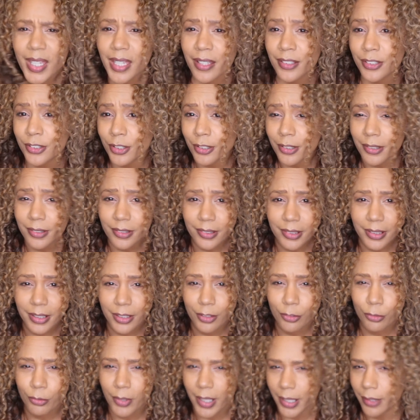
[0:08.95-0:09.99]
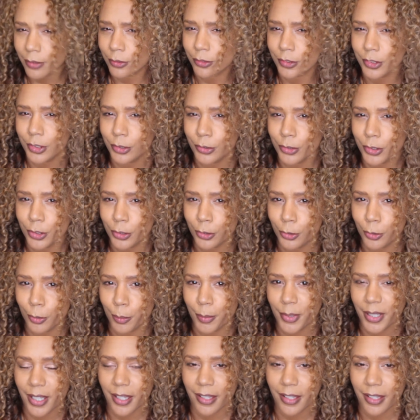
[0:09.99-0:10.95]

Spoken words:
I started looking around YouTube,